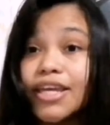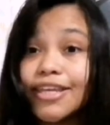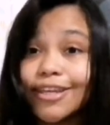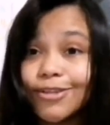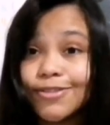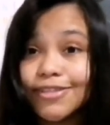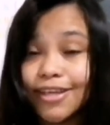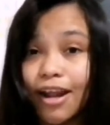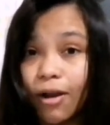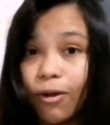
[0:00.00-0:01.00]
It cannot
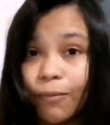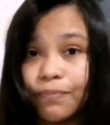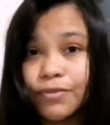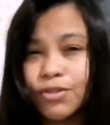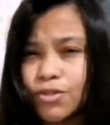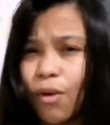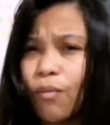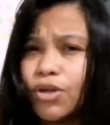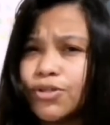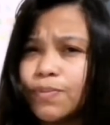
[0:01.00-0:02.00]
stand alone. So
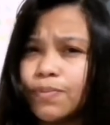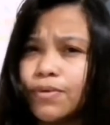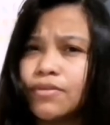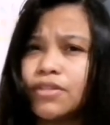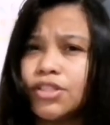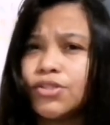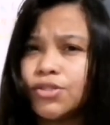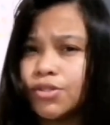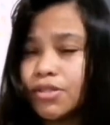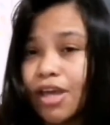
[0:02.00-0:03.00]
when you put these
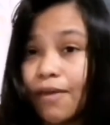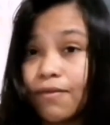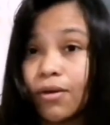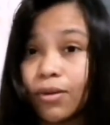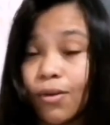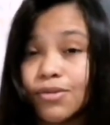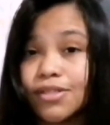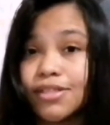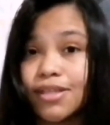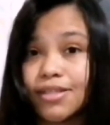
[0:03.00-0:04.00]
two types of
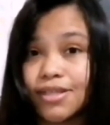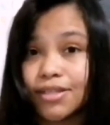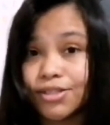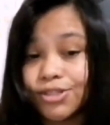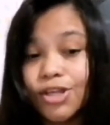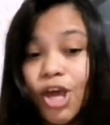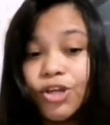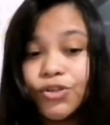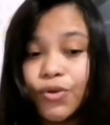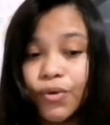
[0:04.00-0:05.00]
clauses in a sentence,
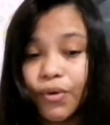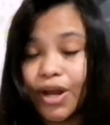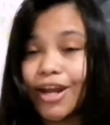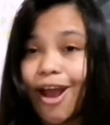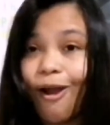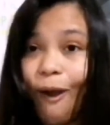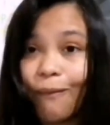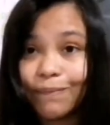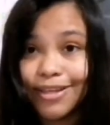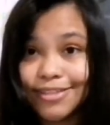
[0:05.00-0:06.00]
you create a
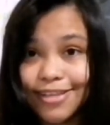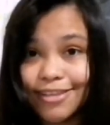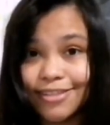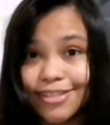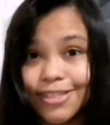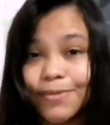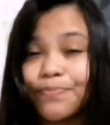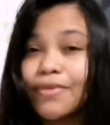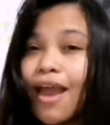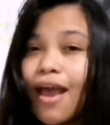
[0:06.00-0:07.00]
complex sentence.
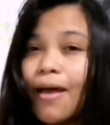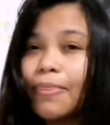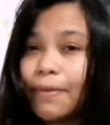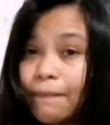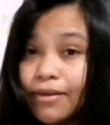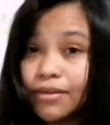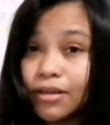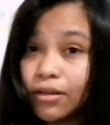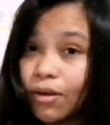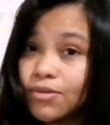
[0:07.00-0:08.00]

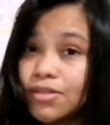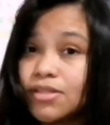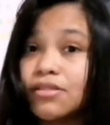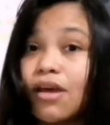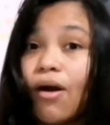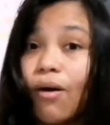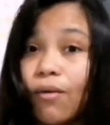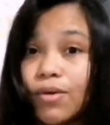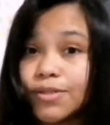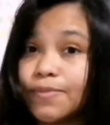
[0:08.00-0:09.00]
Dependent clauses
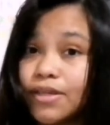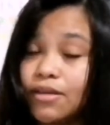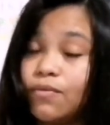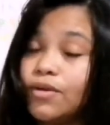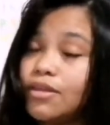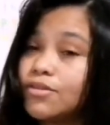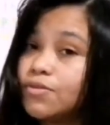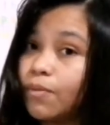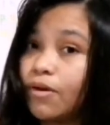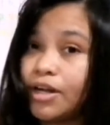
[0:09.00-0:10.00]
always begin with a
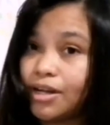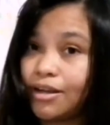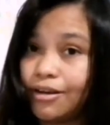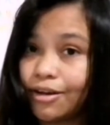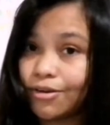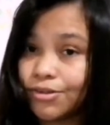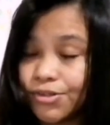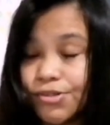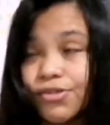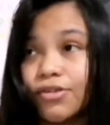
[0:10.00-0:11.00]
subordinating
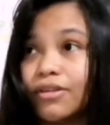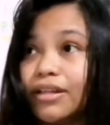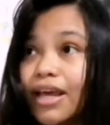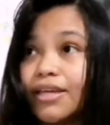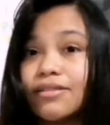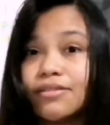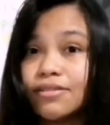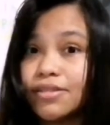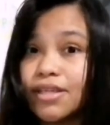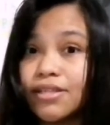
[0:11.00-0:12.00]
conjunction like
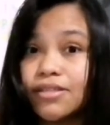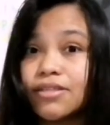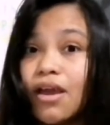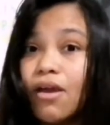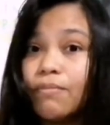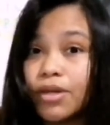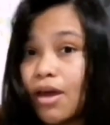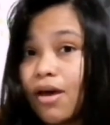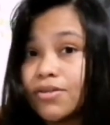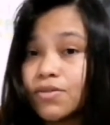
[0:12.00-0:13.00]
since,
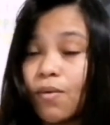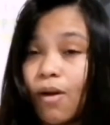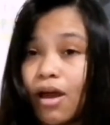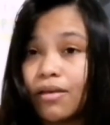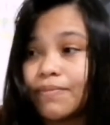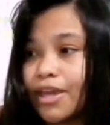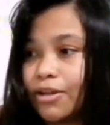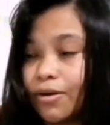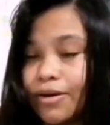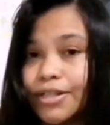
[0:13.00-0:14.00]
because, while,
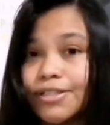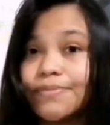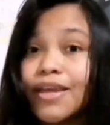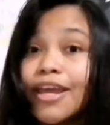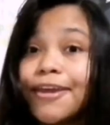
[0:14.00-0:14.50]
and others.